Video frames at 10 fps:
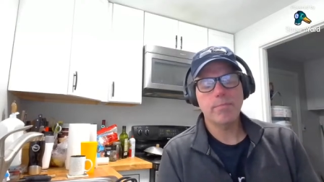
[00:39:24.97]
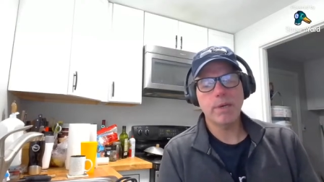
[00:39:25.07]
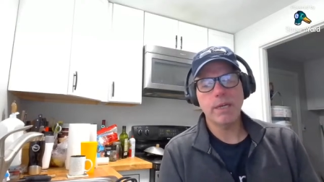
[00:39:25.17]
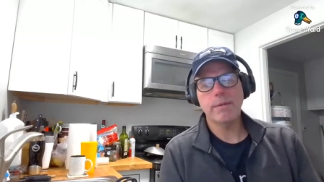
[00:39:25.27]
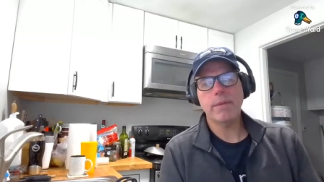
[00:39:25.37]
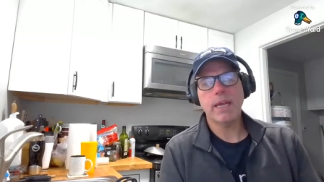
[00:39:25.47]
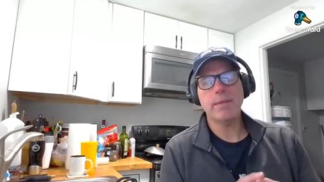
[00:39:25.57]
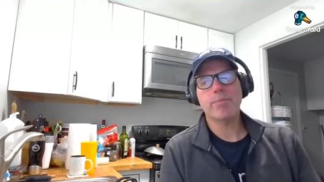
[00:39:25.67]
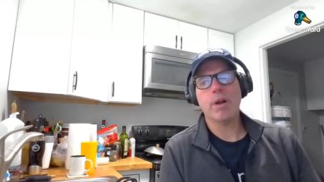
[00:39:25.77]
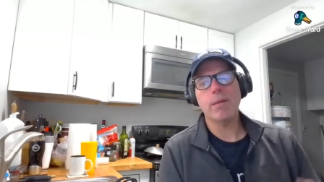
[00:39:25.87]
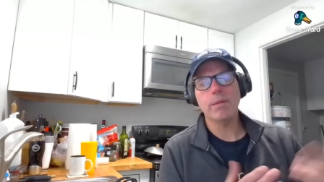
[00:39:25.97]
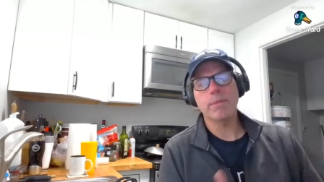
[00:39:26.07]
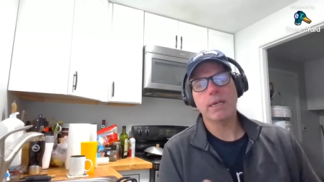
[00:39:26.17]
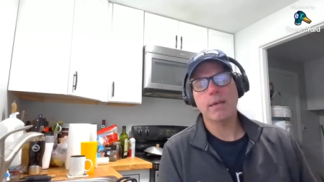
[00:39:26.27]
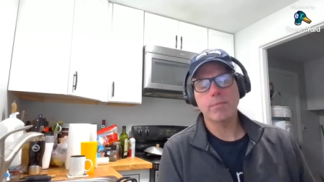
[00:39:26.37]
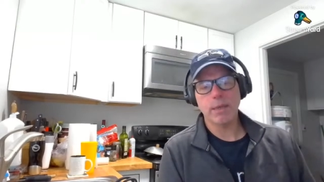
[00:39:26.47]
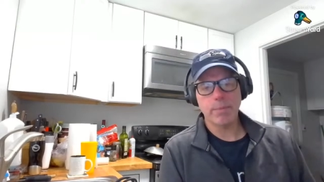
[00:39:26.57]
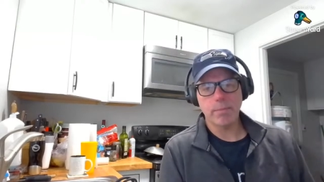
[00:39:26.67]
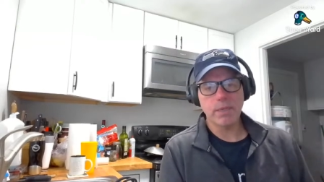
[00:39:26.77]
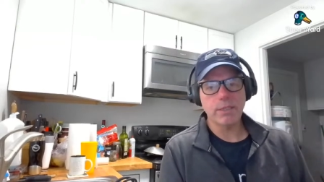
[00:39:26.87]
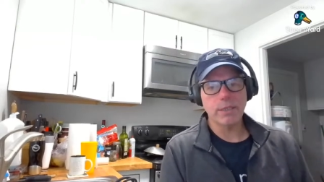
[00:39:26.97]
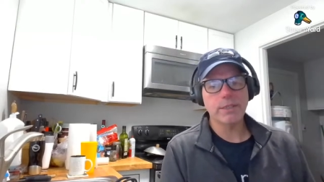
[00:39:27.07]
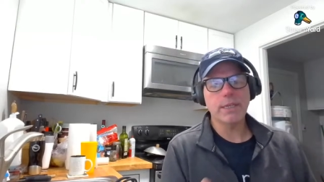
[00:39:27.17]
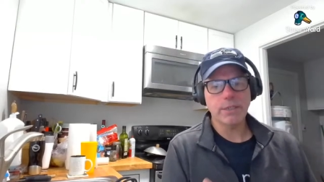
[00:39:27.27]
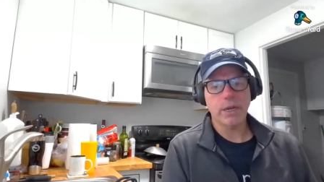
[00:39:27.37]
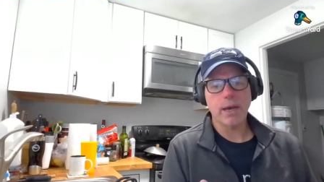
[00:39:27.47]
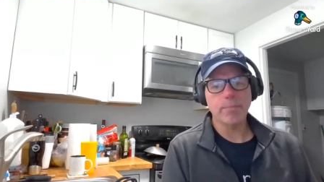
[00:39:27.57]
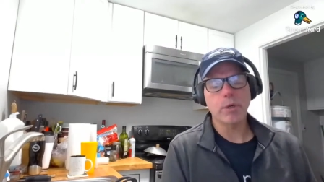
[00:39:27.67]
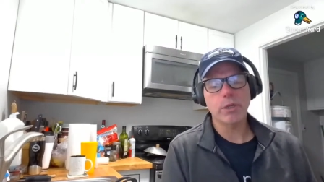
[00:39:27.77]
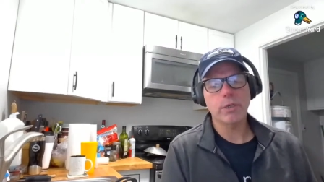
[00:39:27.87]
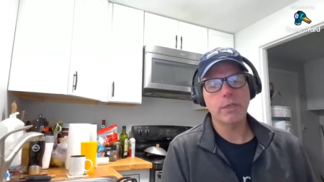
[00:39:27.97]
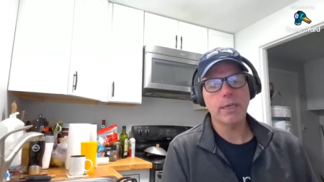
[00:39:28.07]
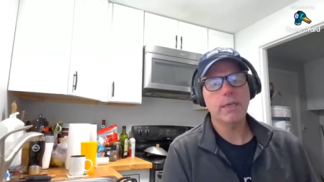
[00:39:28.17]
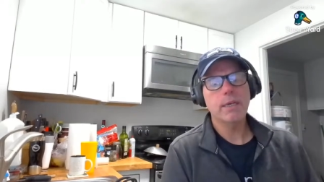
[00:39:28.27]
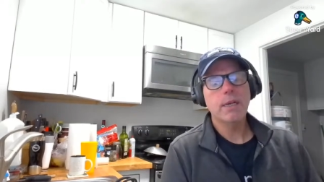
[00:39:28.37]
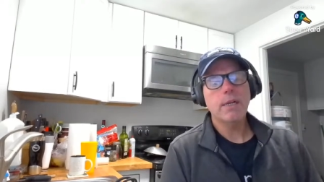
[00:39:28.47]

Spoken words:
but any problem that comes up in business is an opportunity.